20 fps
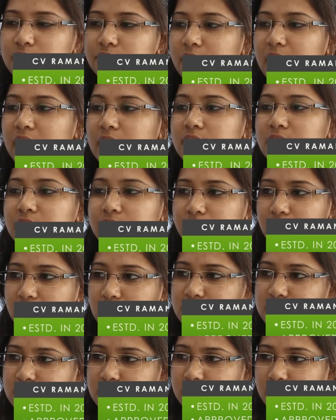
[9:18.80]
is approved
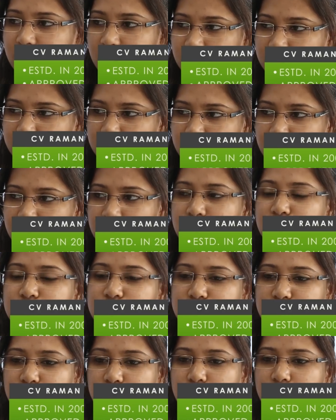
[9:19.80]
by
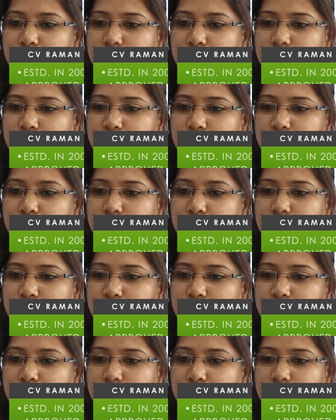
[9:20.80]
AICTE